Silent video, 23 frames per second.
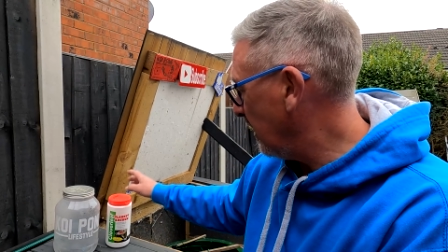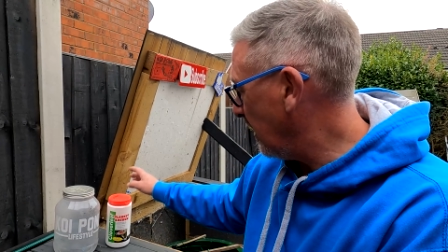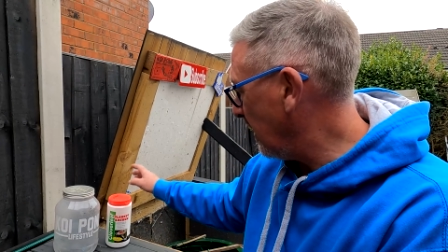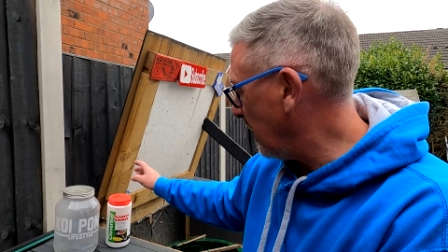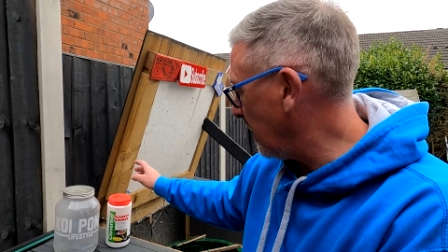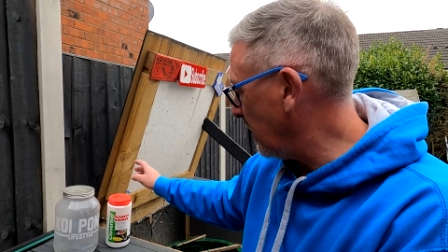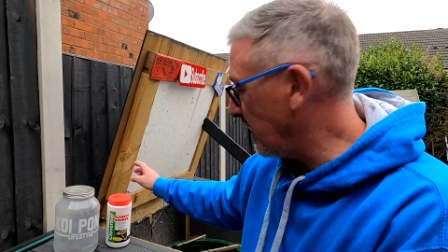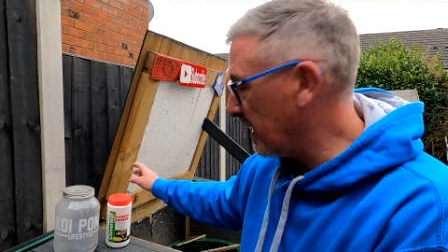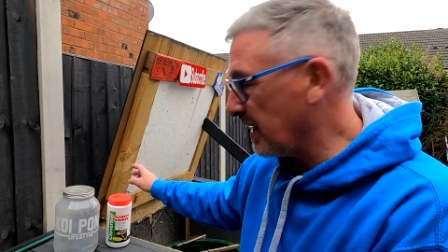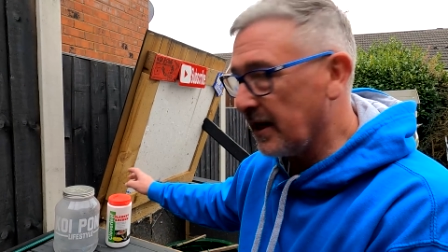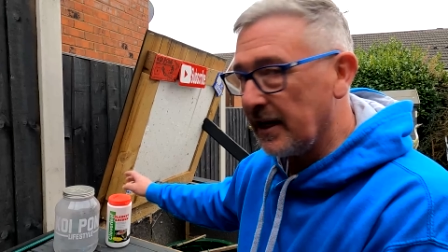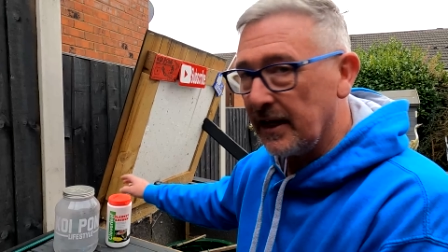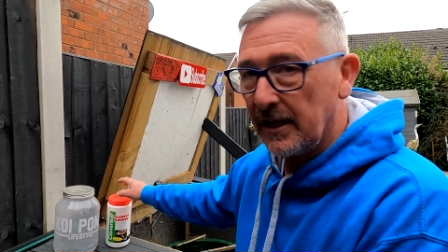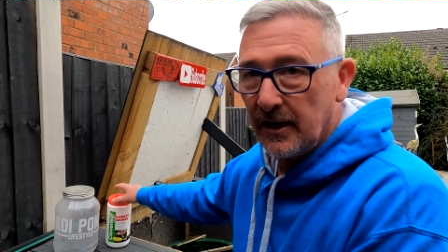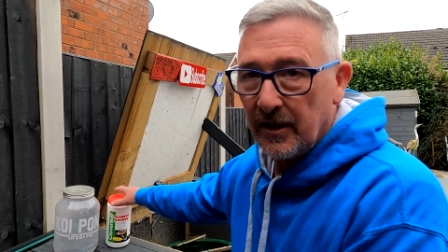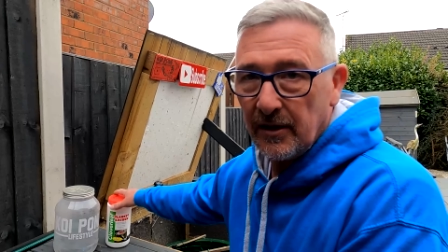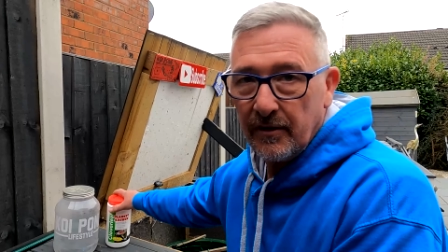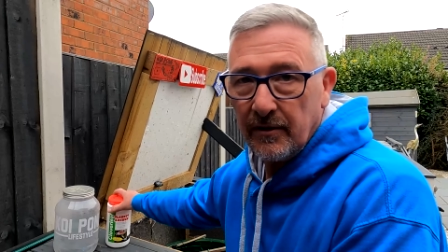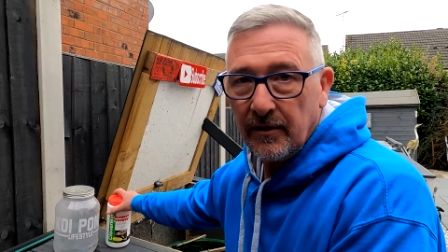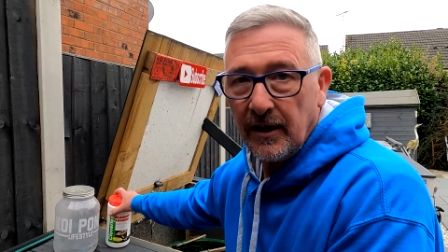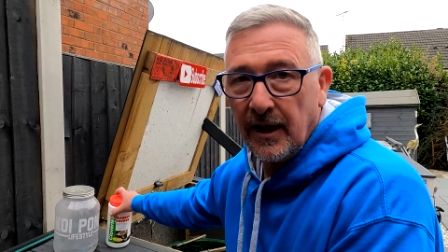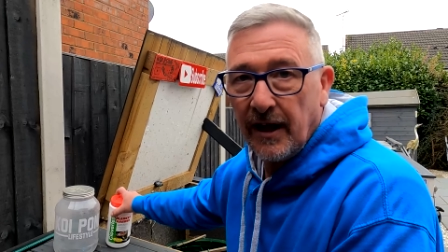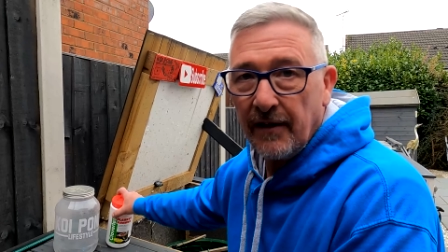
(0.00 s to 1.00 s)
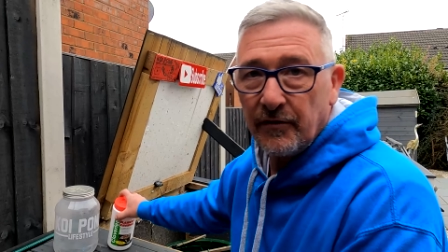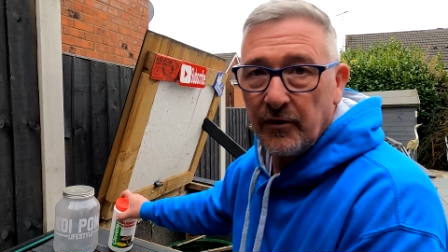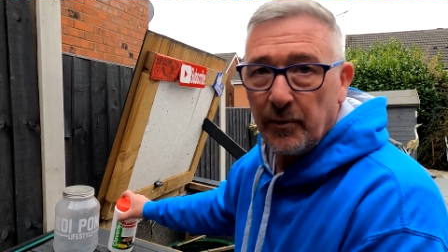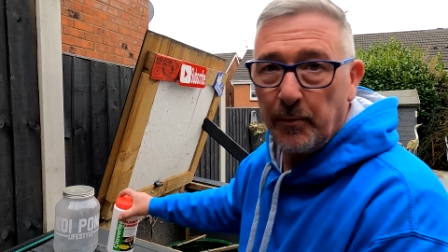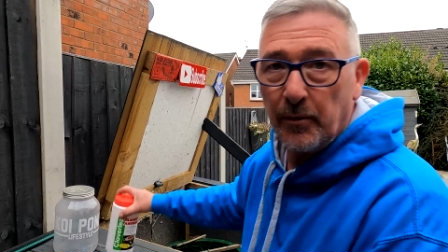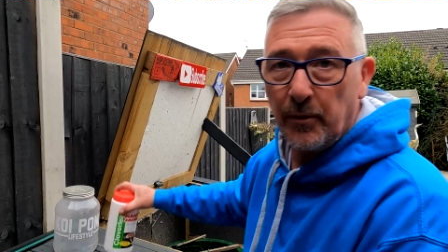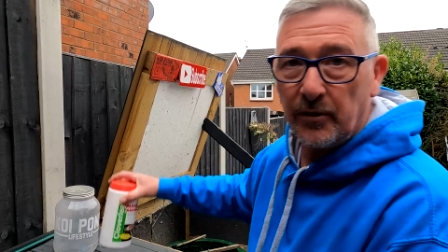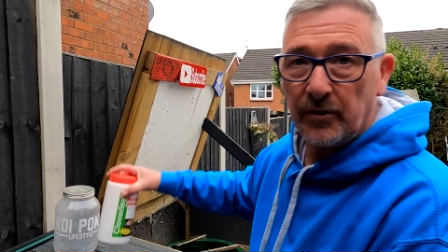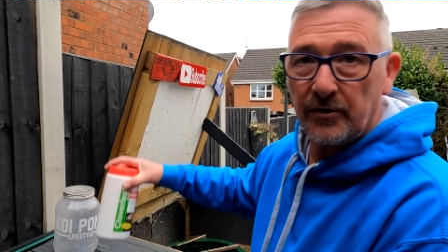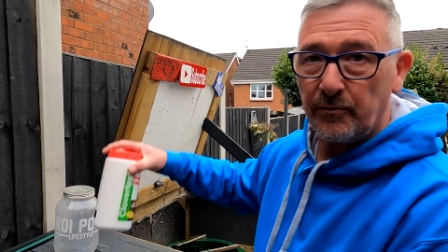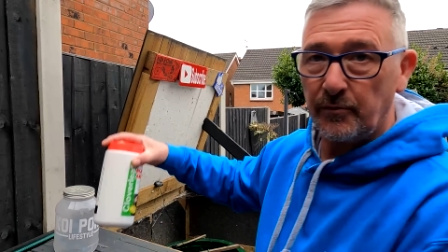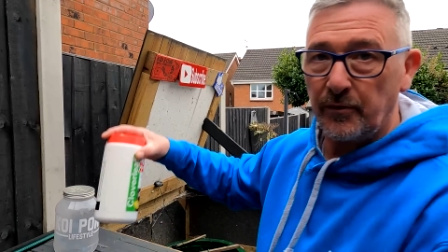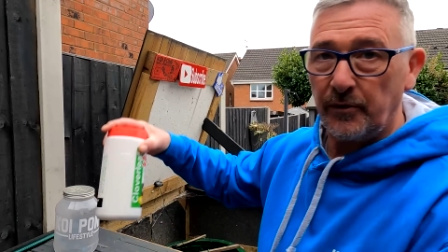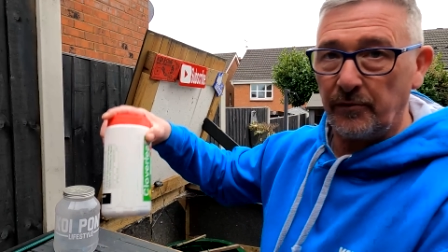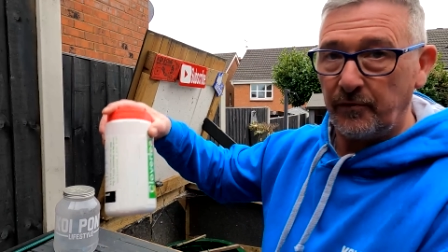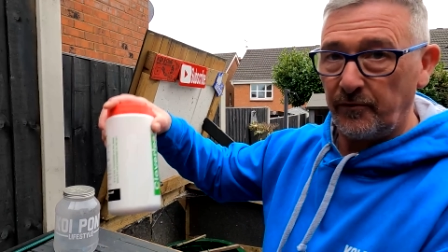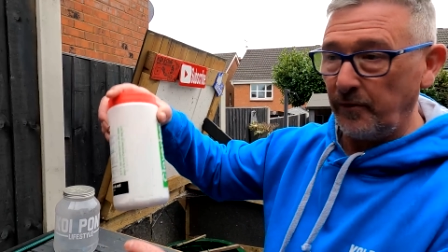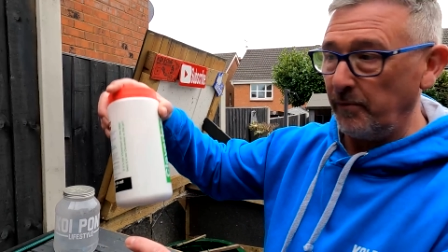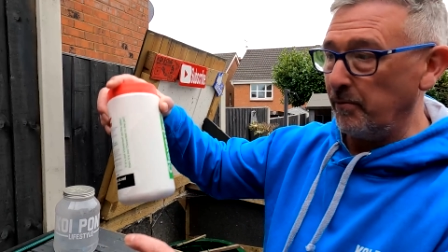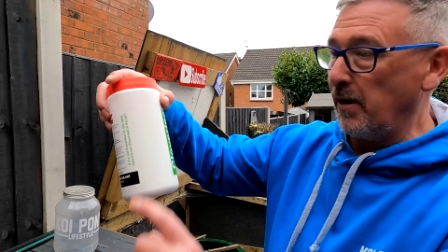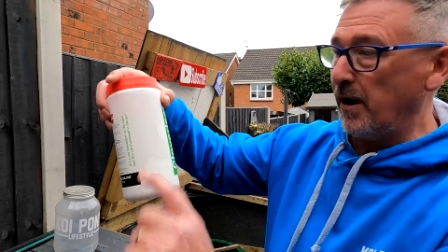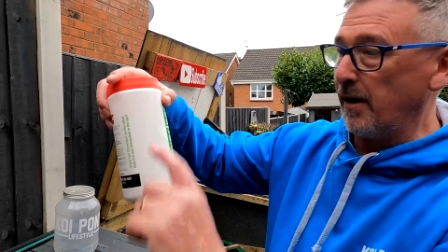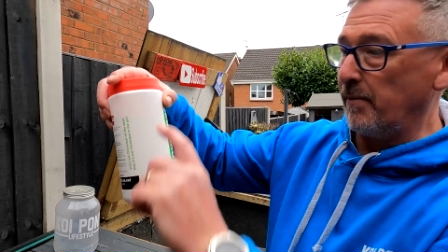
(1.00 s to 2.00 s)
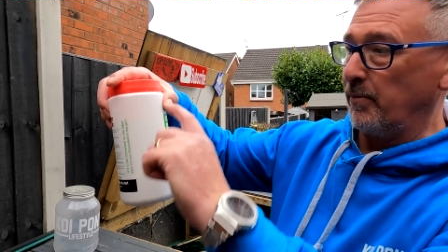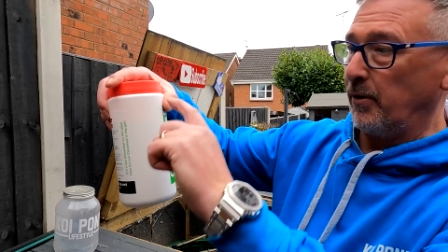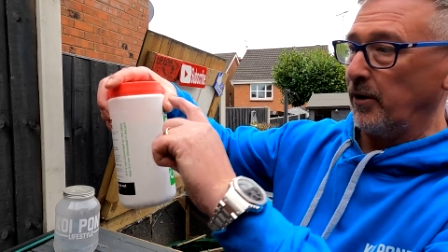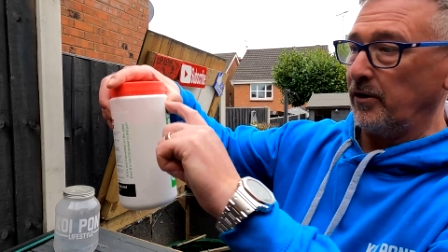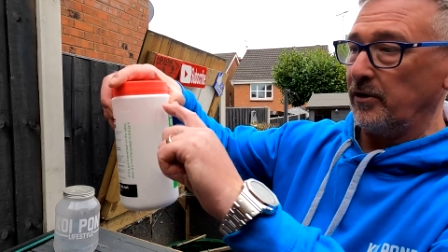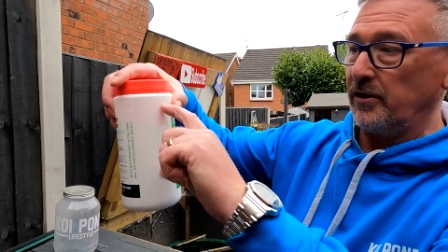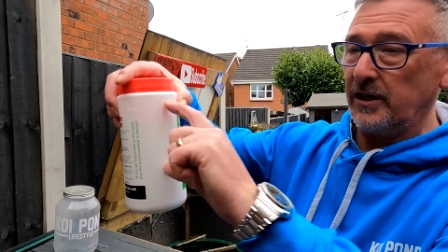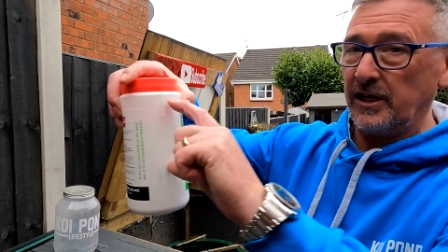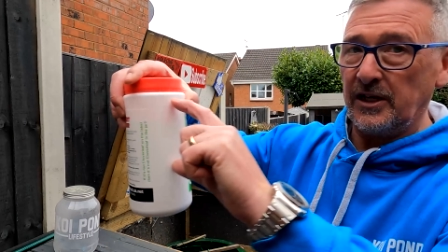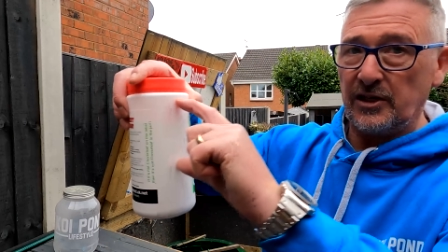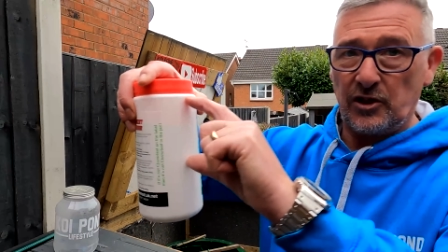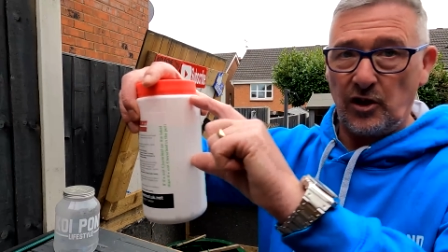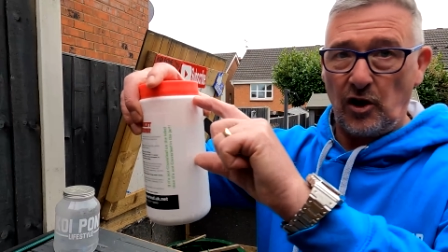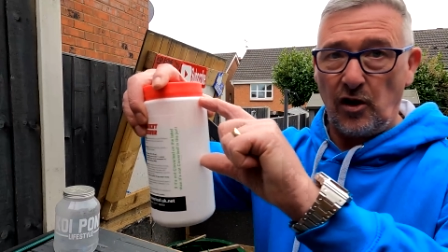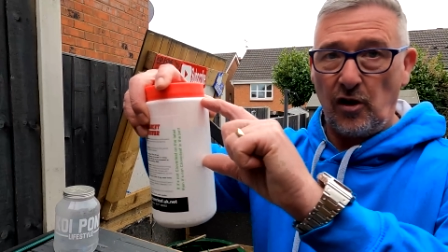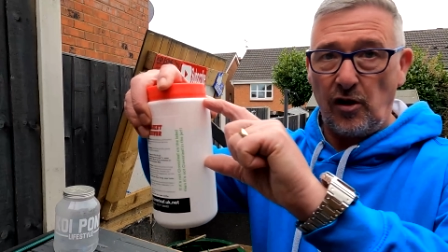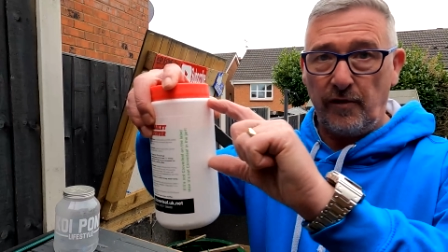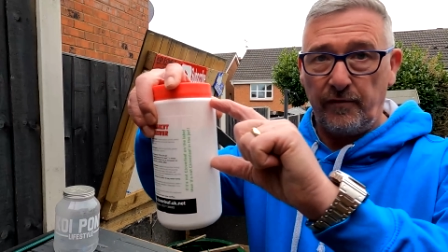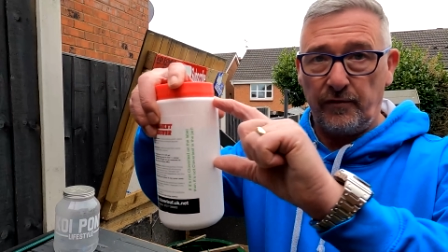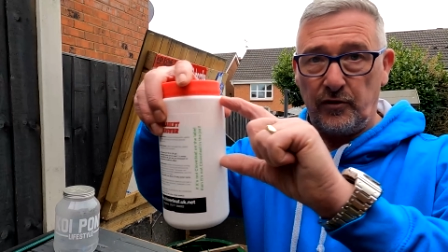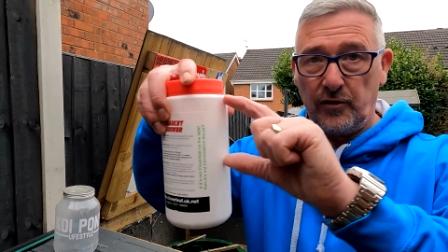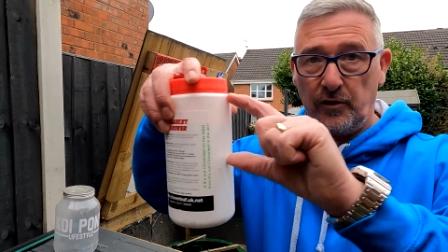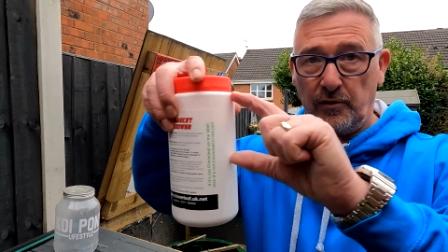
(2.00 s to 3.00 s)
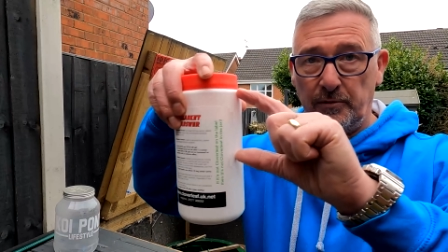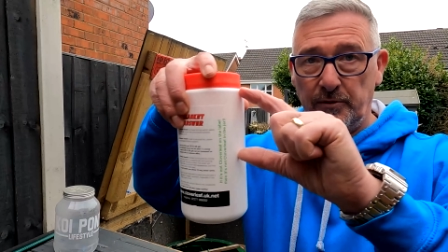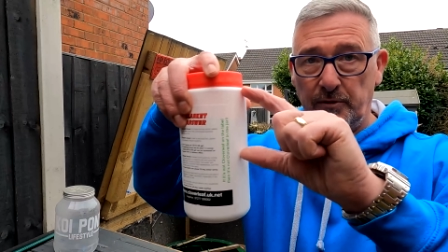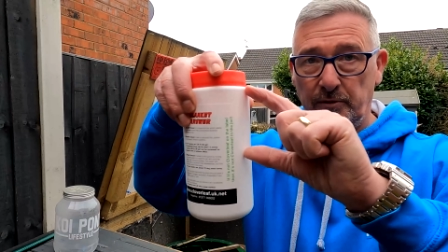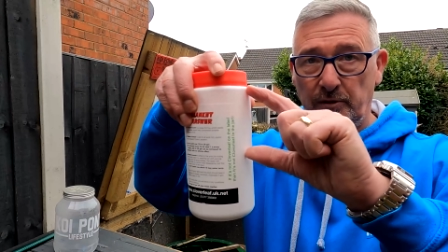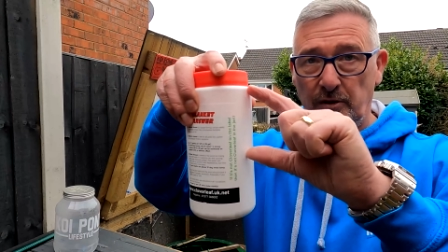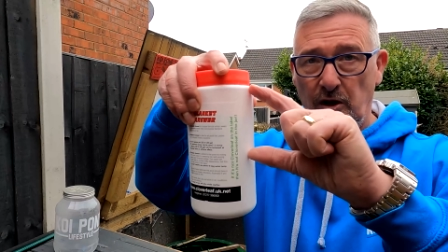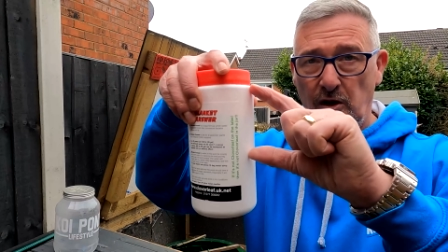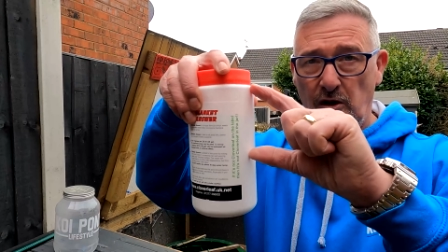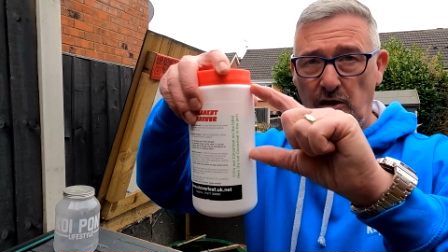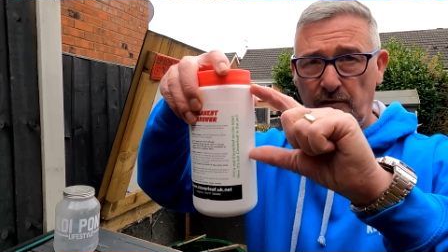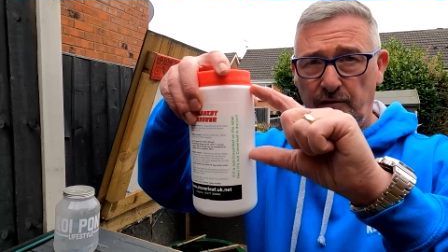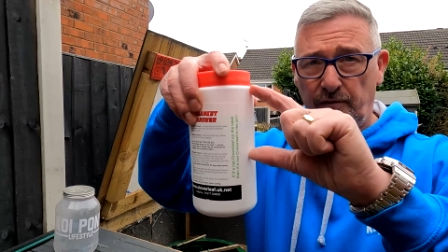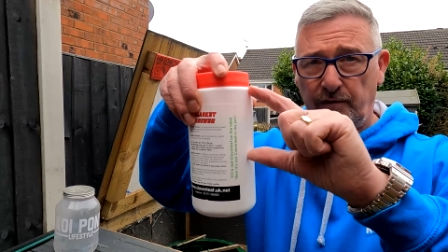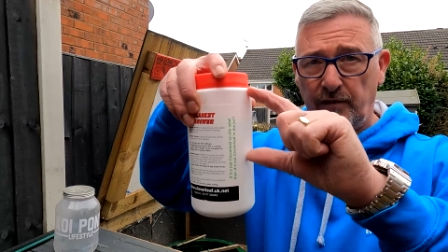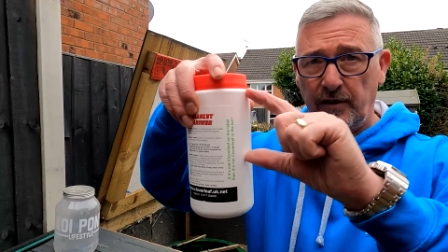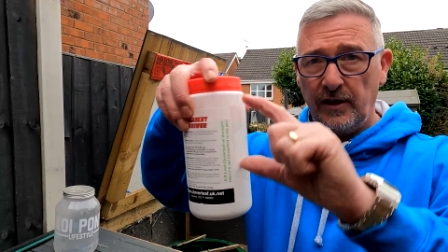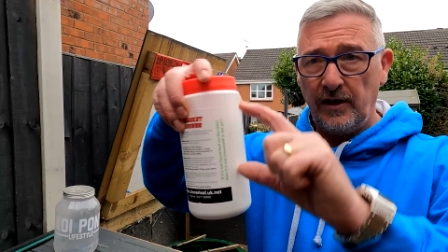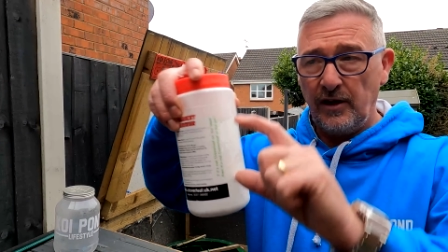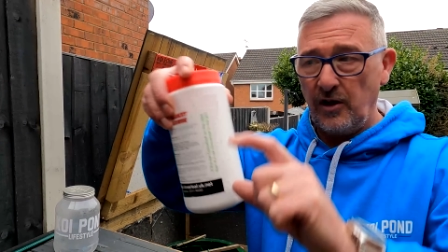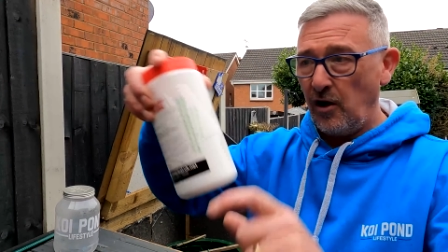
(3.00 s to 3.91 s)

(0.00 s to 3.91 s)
You have to put, with my pond, it's a half tub, so it's half